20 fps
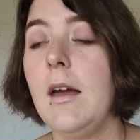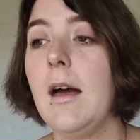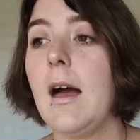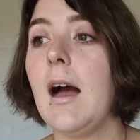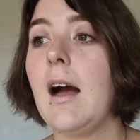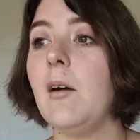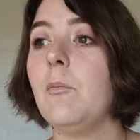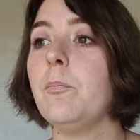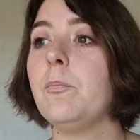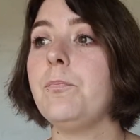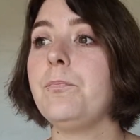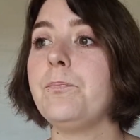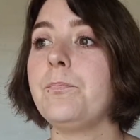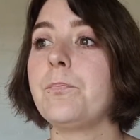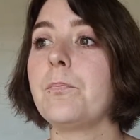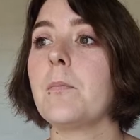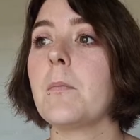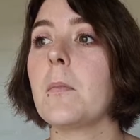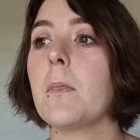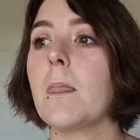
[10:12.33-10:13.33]

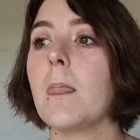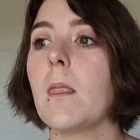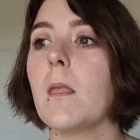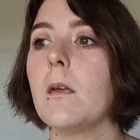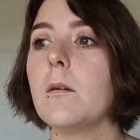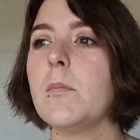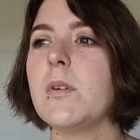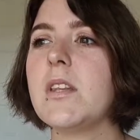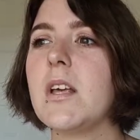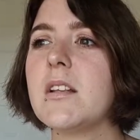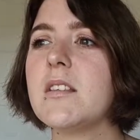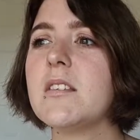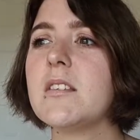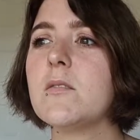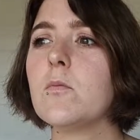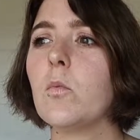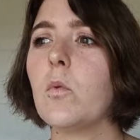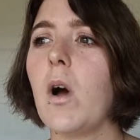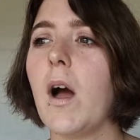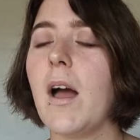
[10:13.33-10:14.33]
But
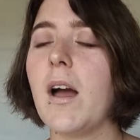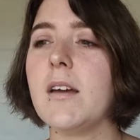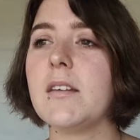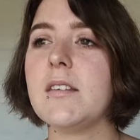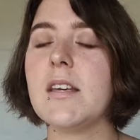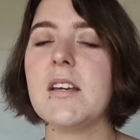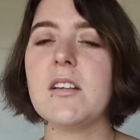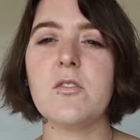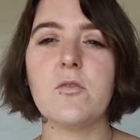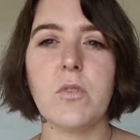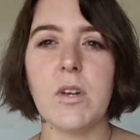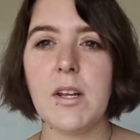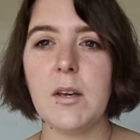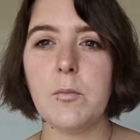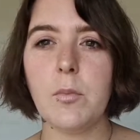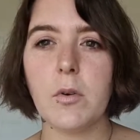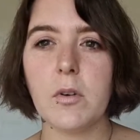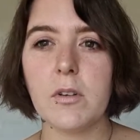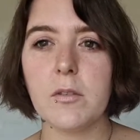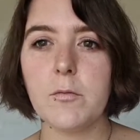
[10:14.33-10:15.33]
that's why I think it's really
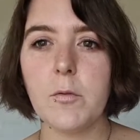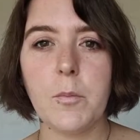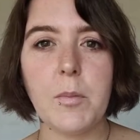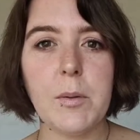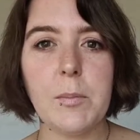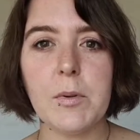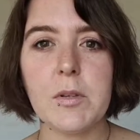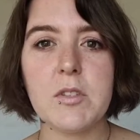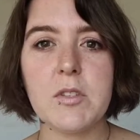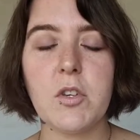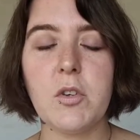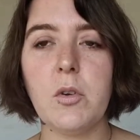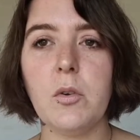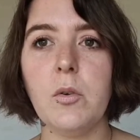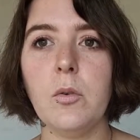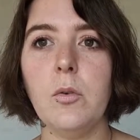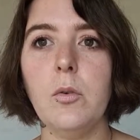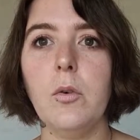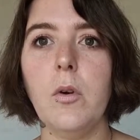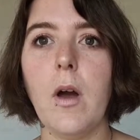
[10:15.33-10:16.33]
important for people
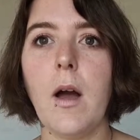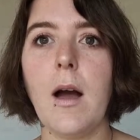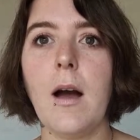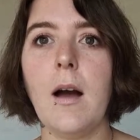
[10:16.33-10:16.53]
to